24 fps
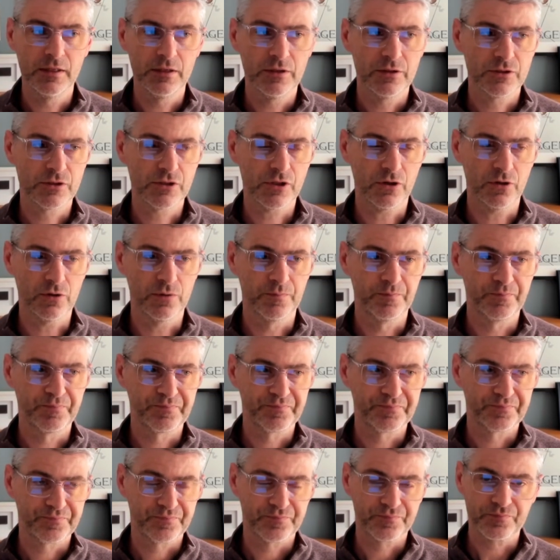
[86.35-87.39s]
So
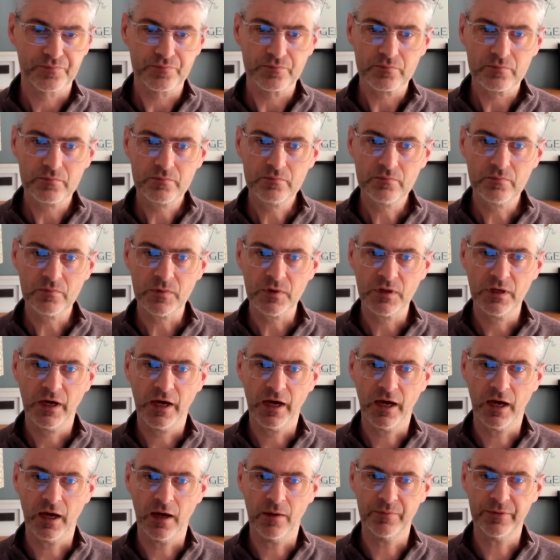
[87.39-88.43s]

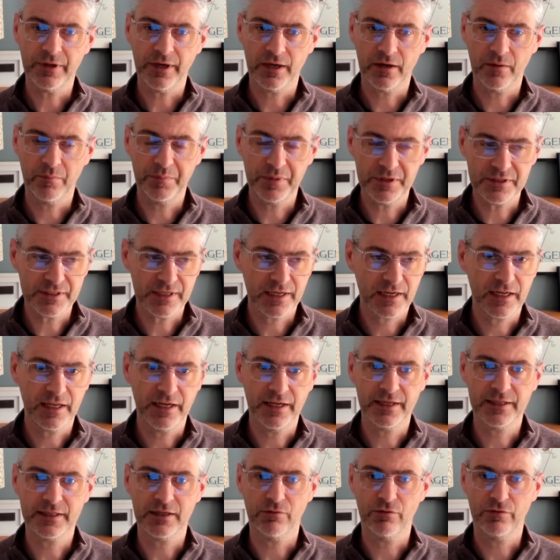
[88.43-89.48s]
they had a busy
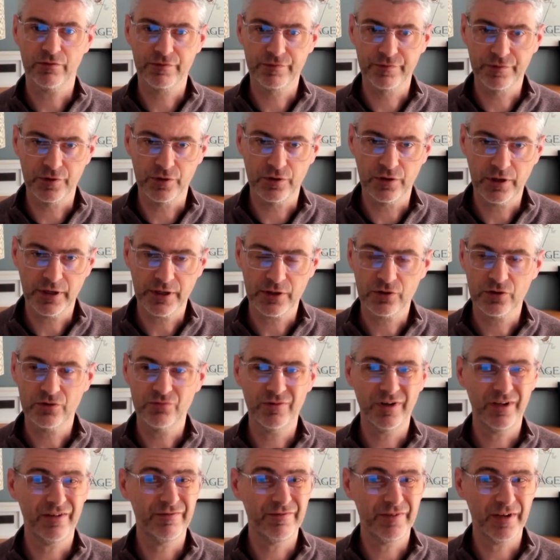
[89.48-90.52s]
clinic, they were full, they couldn't
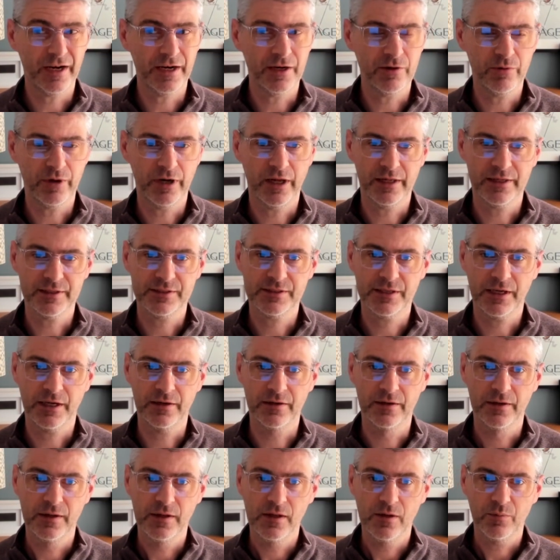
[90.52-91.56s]
really fit anyone else
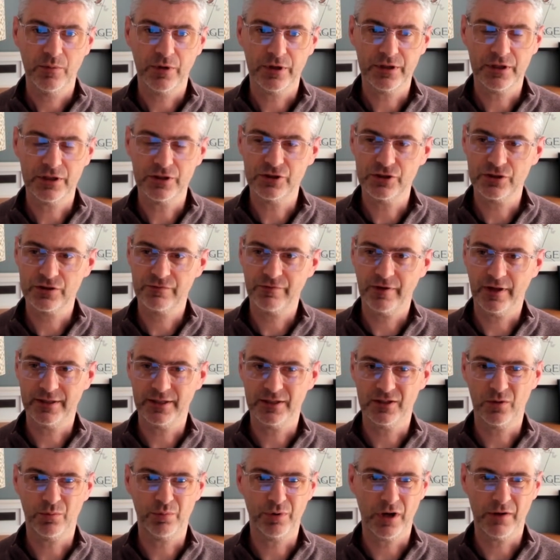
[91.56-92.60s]
in, but they just felt that
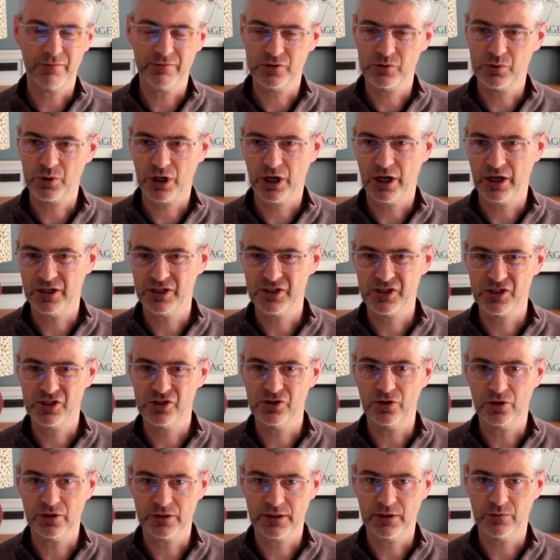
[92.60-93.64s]
their profits were kind of
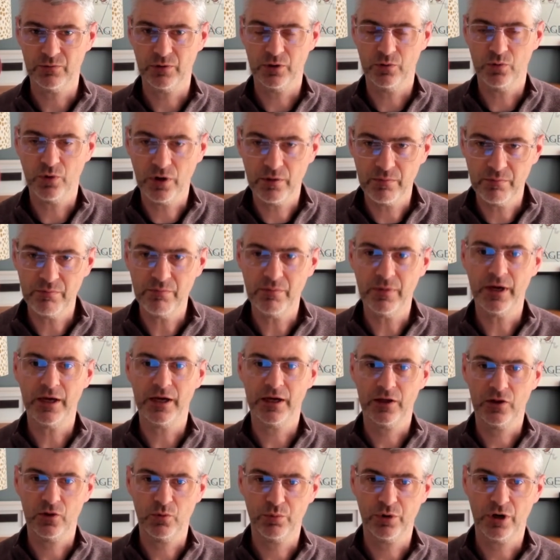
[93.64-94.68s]
stuck, that we weren't
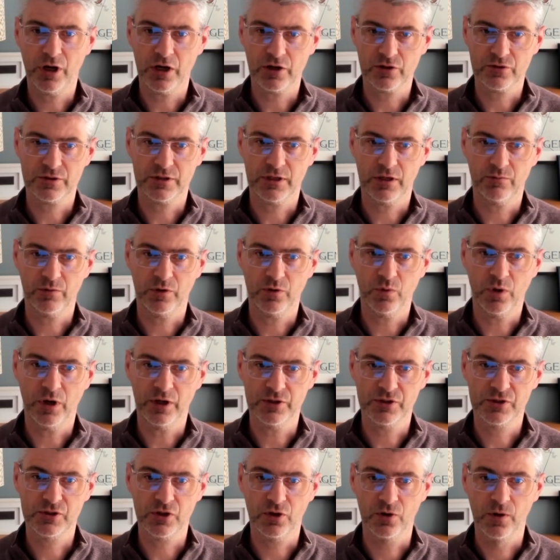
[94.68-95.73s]
making the progress that we want.
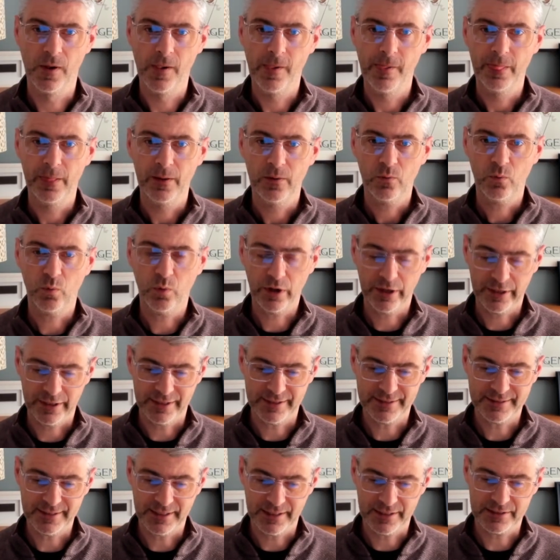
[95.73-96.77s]
So what I
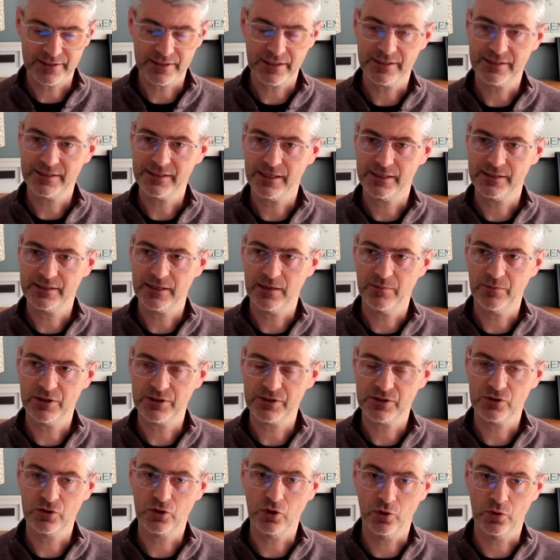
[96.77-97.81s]
did is I said to them,
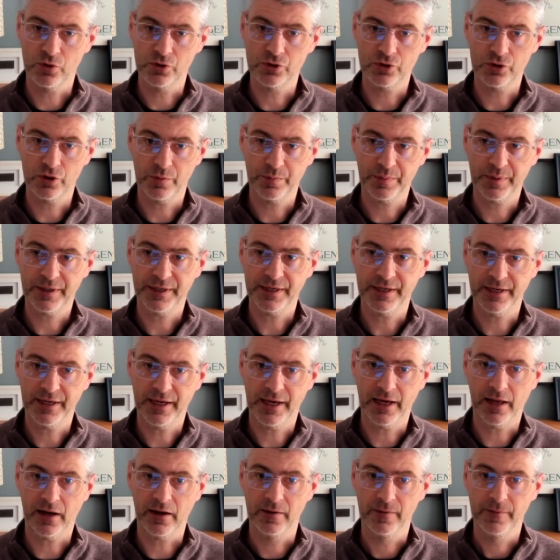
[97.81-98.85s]
listen, go and do your
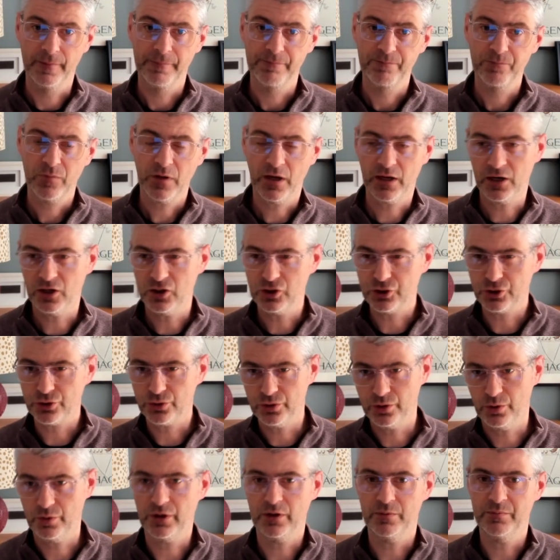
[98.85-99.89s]
P&L, and I'll show
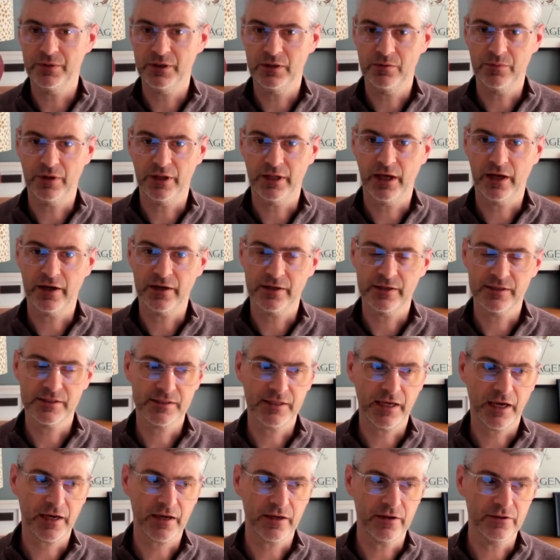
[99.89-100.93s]
you what I mean by that in a
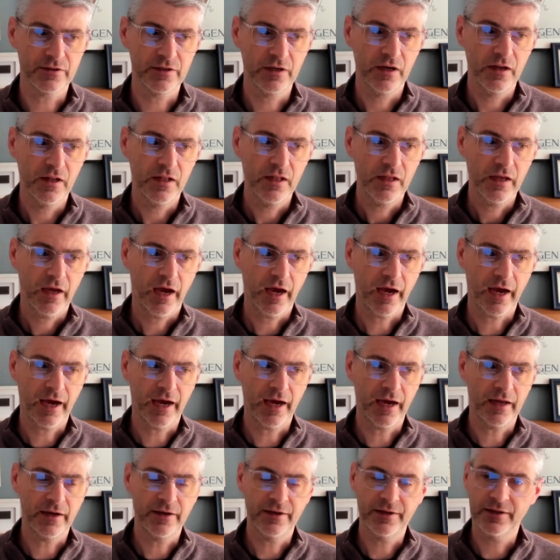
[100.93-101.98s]
second,
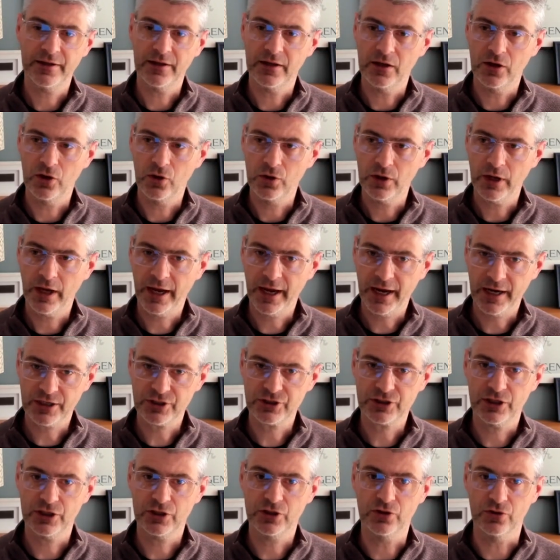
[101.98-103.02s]
and
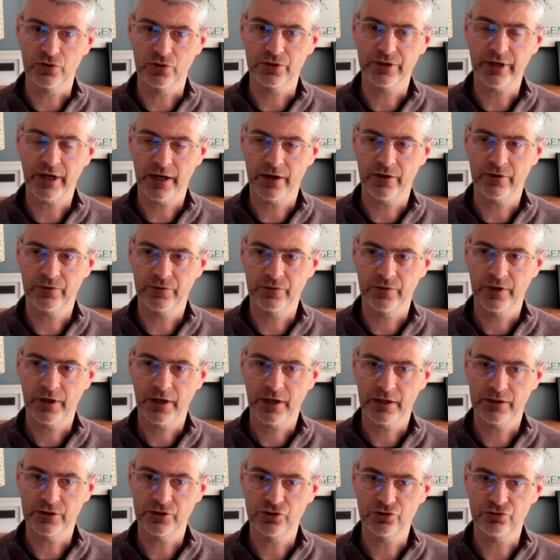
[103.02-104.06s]
actually go down
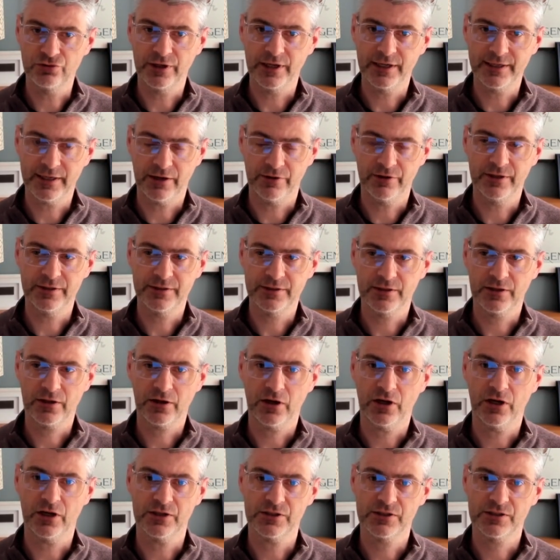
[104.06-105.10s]
and drill down into the
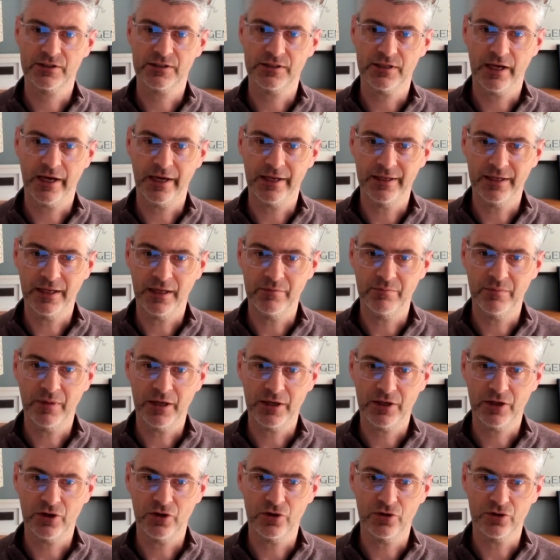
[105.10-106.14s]
costs and then
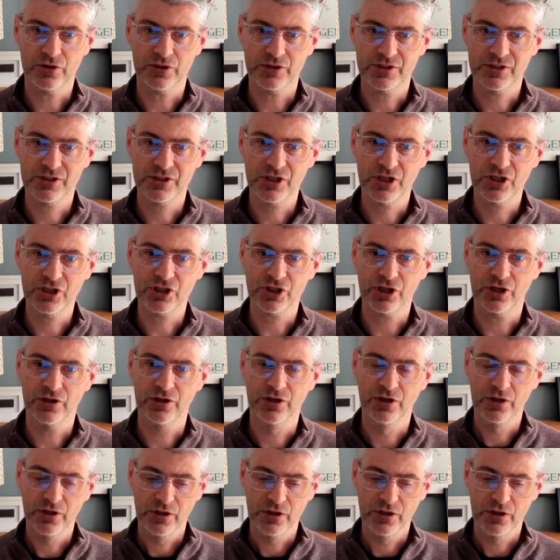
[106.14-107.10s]
make your decision,